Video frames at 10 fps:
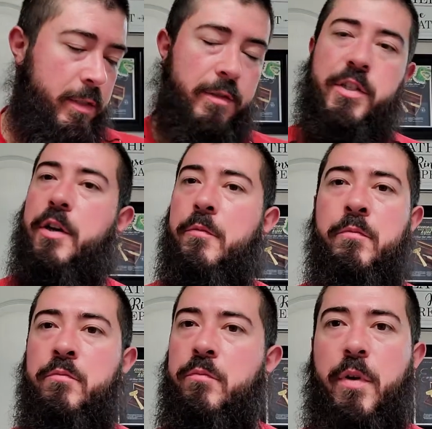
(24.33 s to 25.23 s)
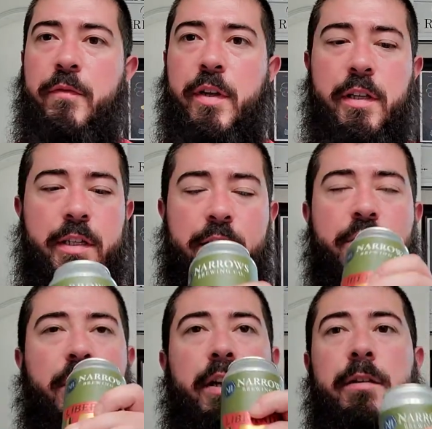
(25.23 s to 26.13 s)
So, perfectly easy
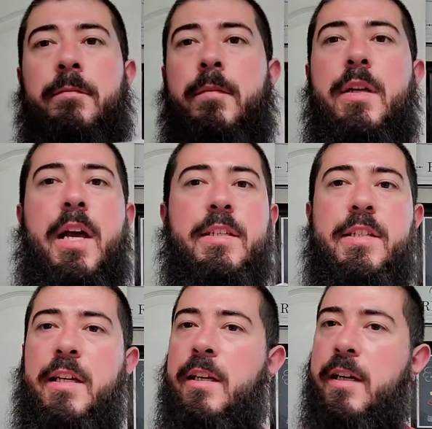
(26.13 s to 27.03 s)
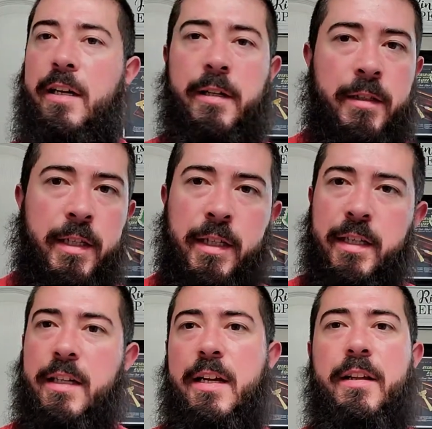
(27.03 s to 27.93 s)
drinking. Nice and uh,
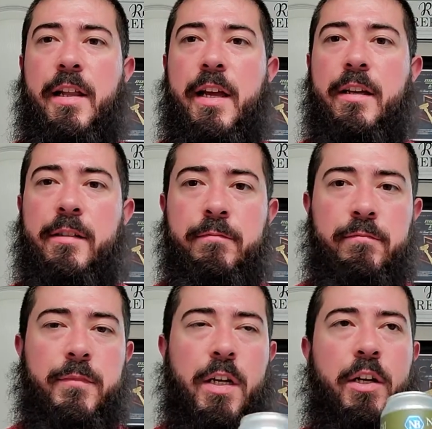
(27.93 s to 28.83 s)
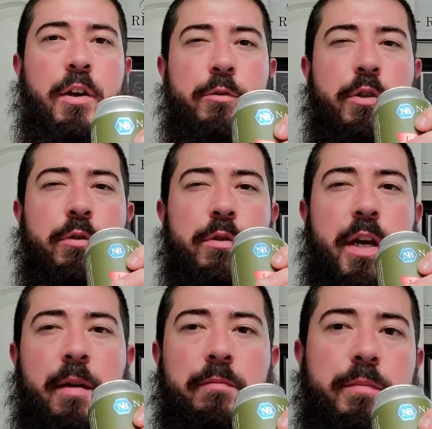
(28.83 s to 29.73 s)
kind of like a go-to
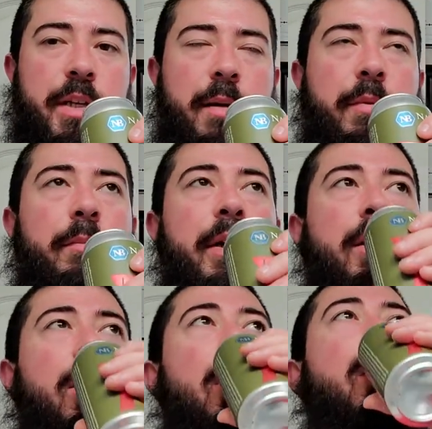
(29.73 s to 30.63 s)
type type of beer.